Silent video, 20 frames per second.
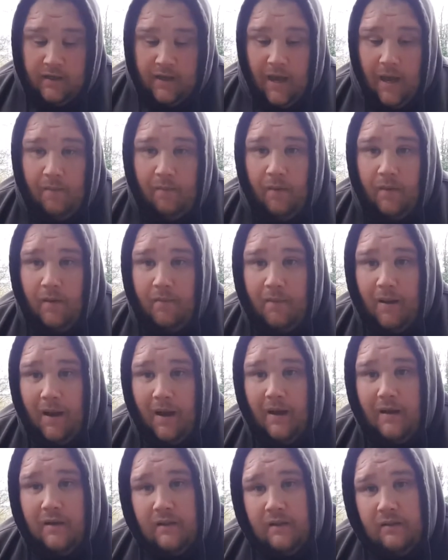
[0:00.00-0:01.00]
Get them on the
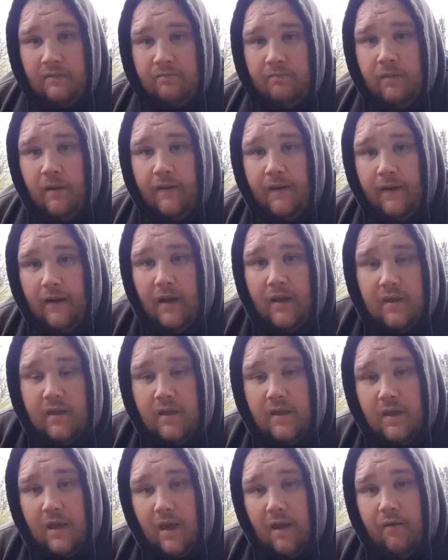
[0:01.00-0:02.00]
mat and they're nice
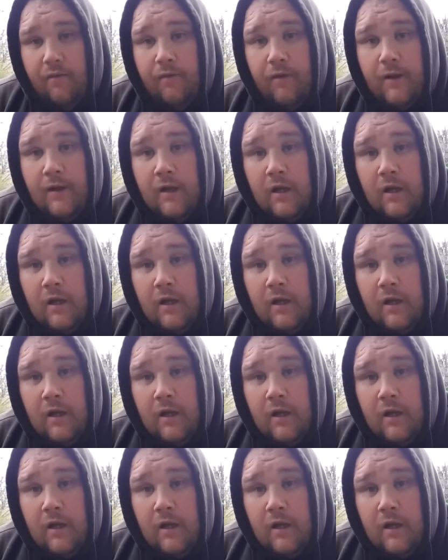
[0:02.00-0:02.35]
and safe.